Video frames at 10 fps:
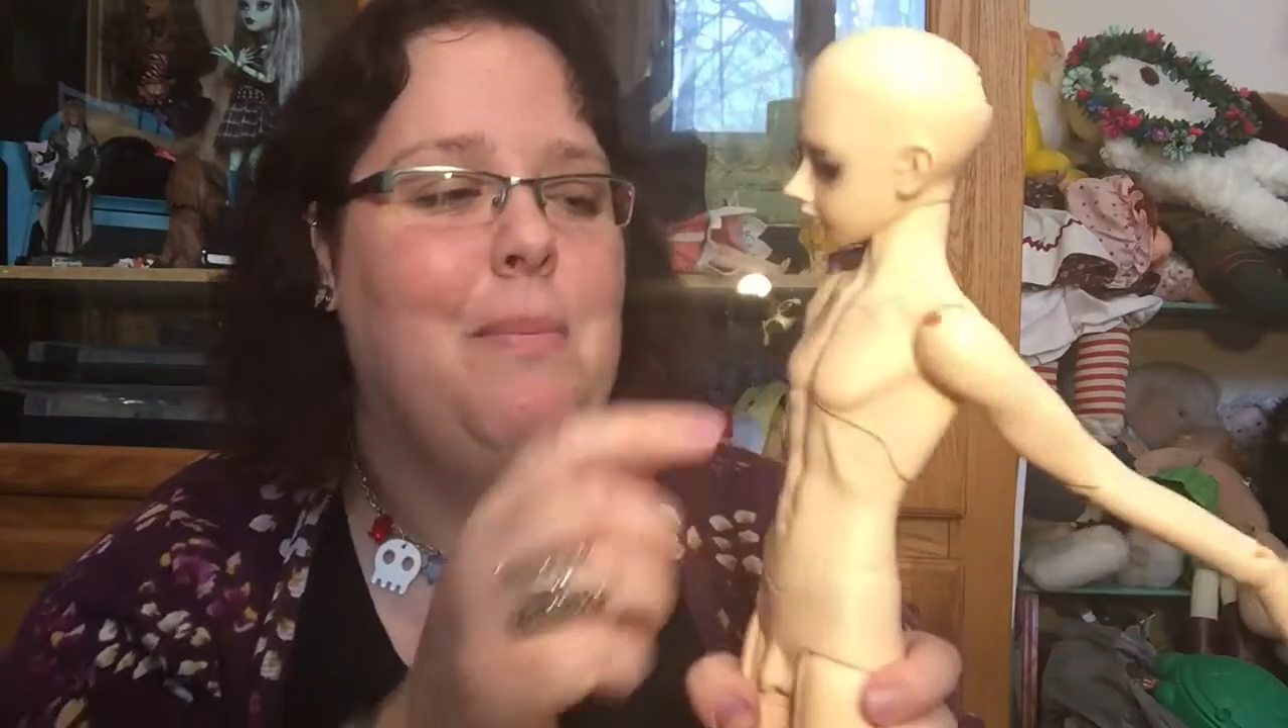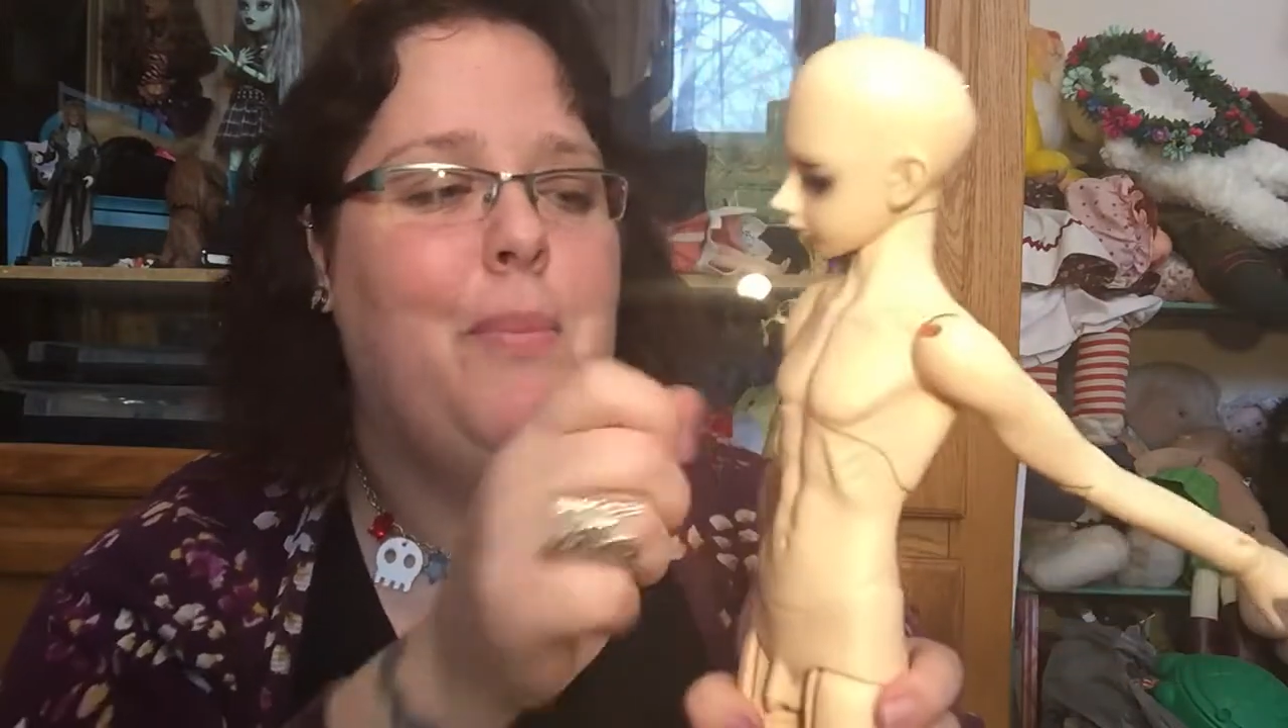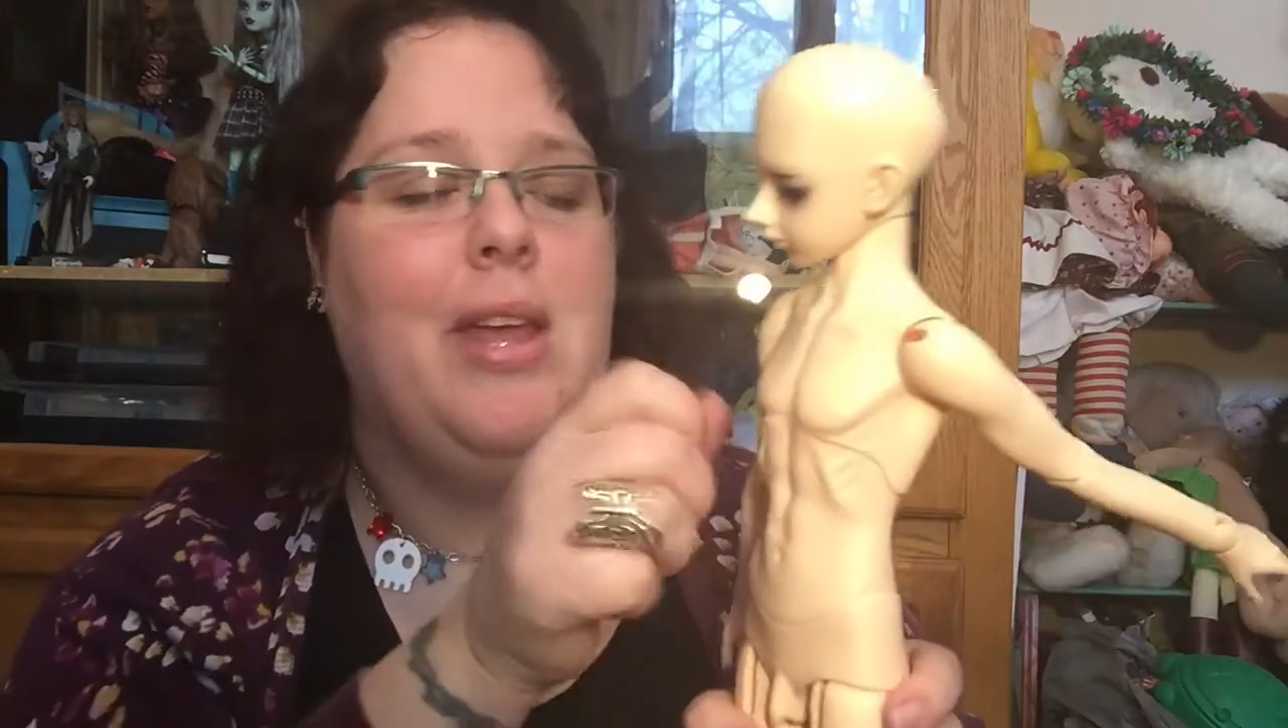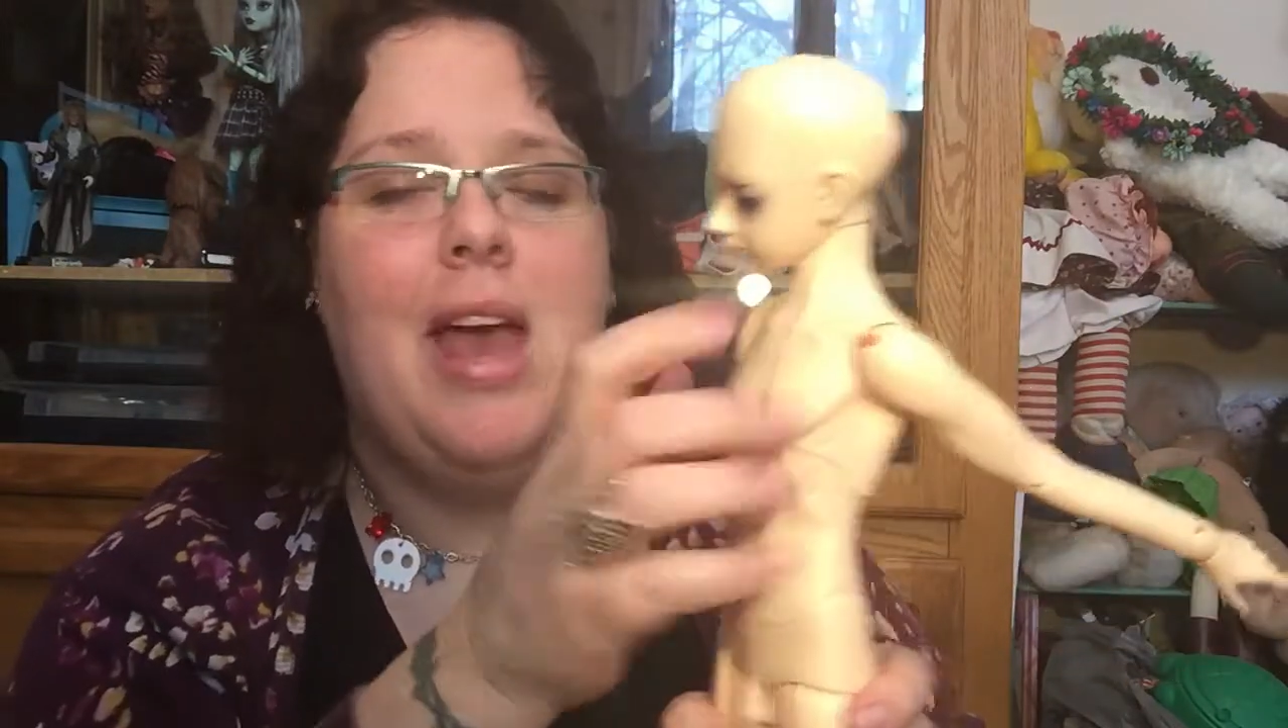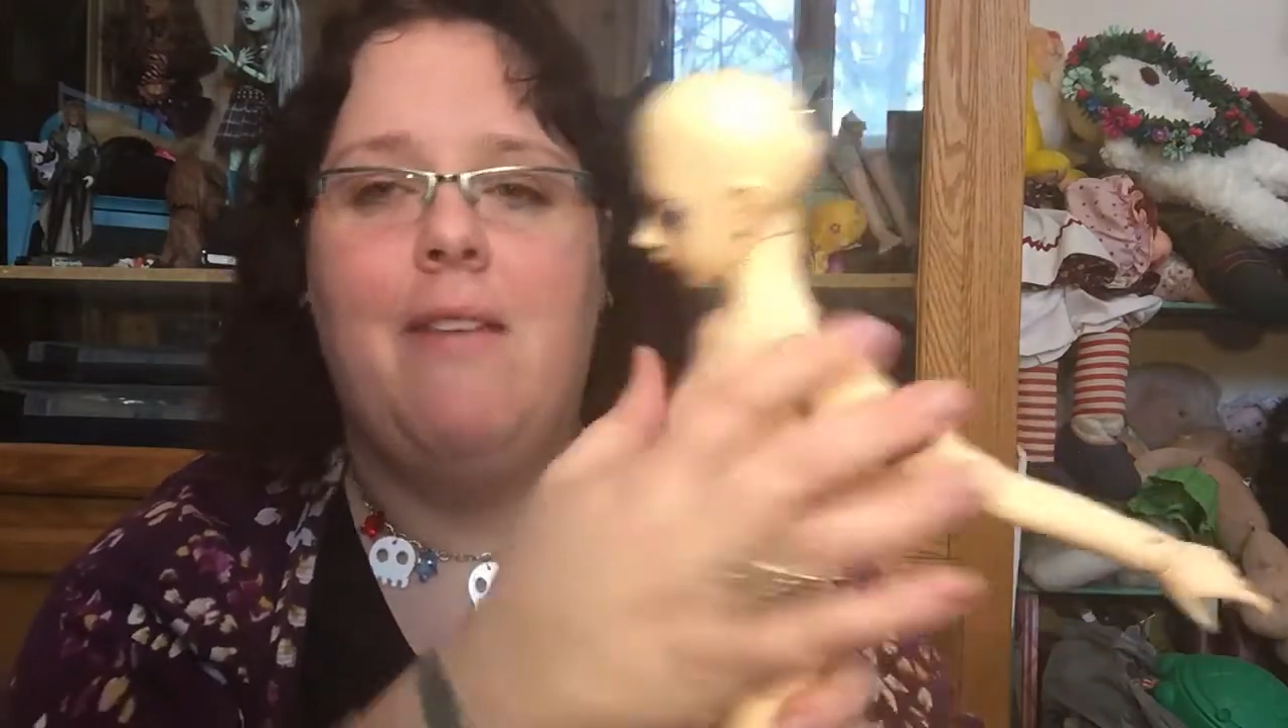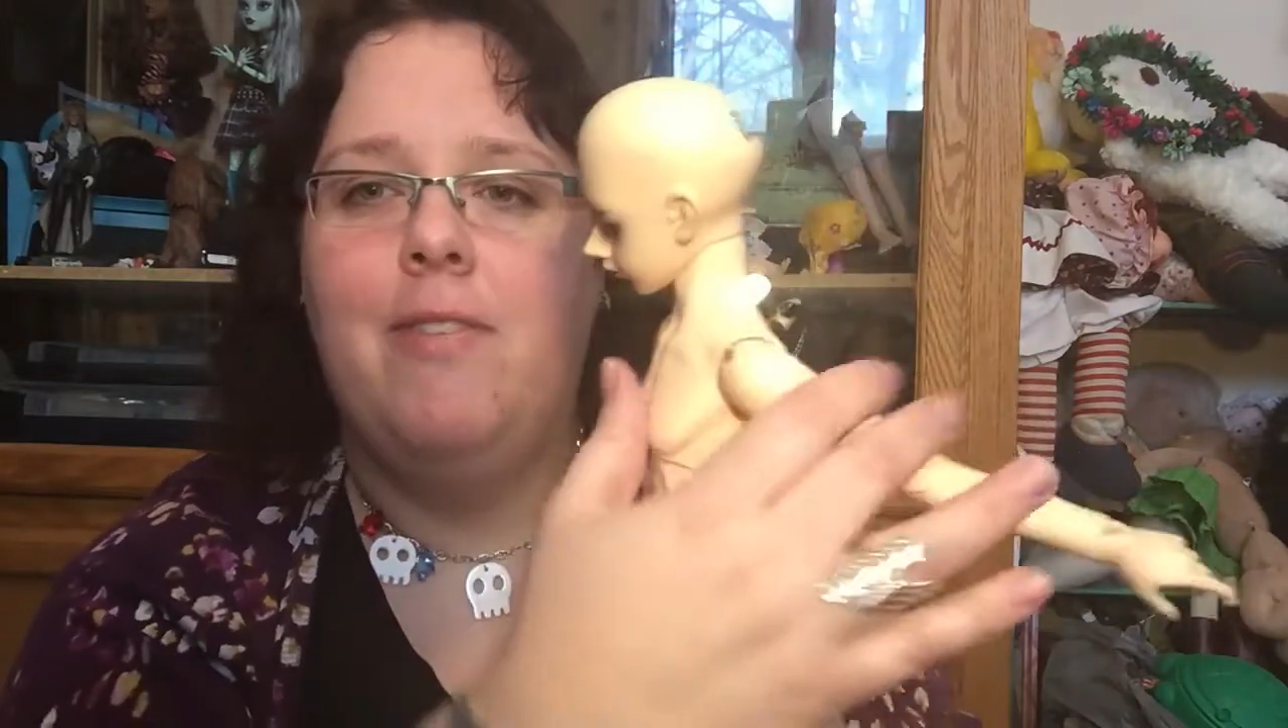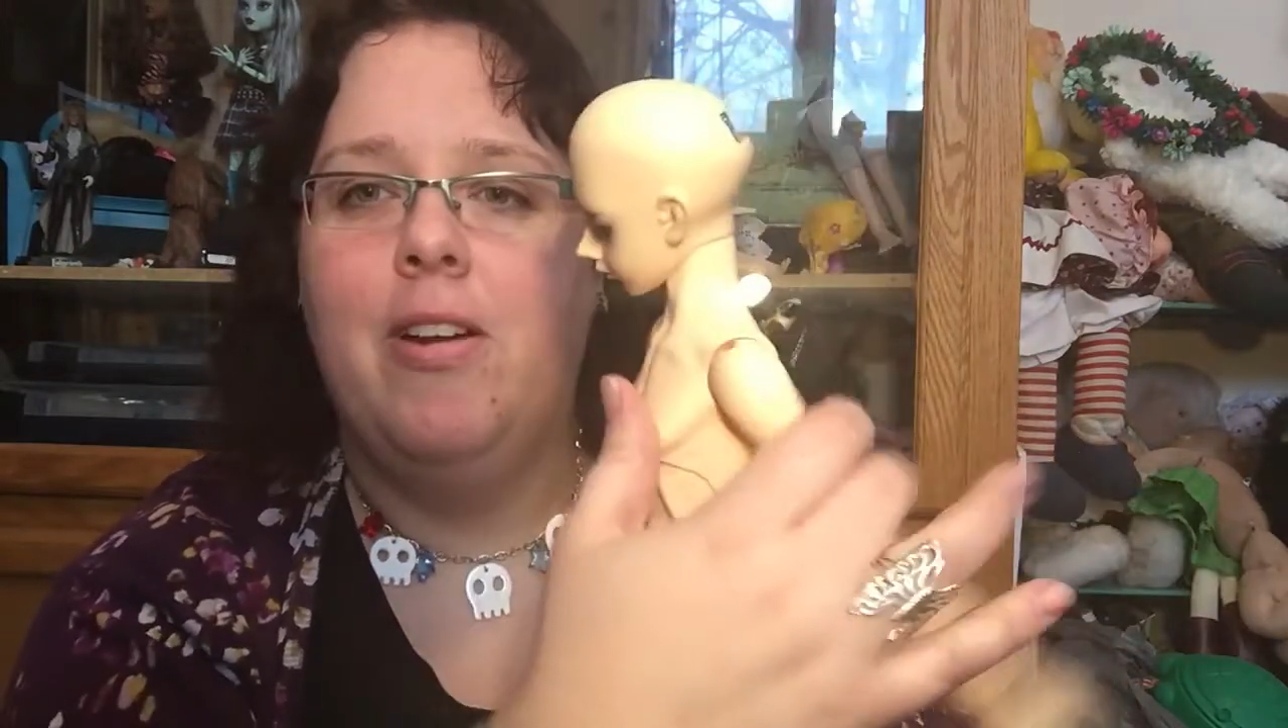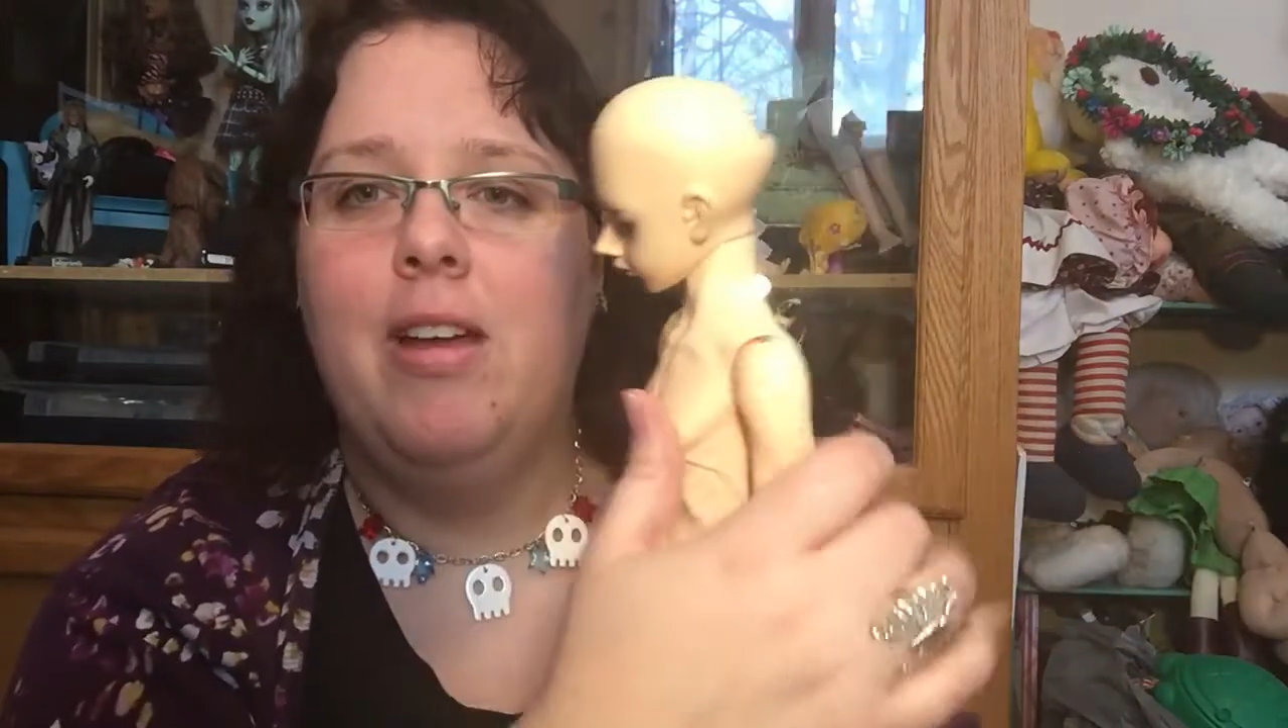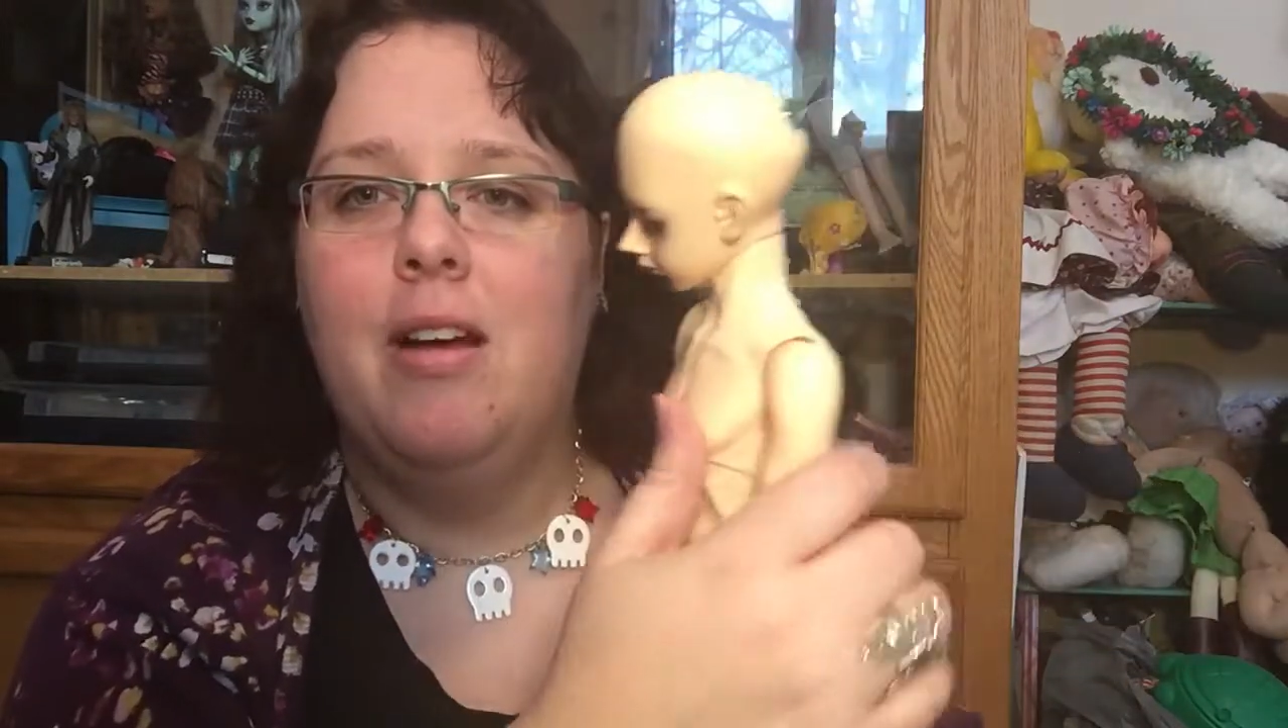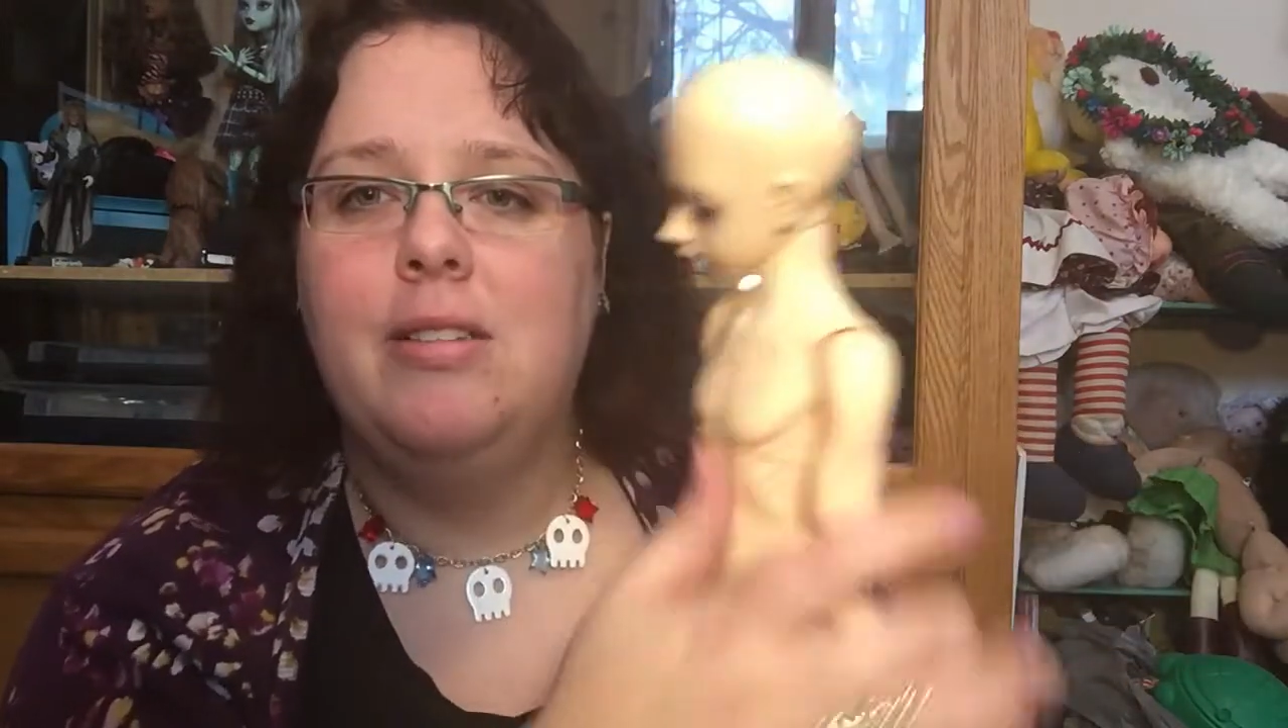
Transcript: But yeah, very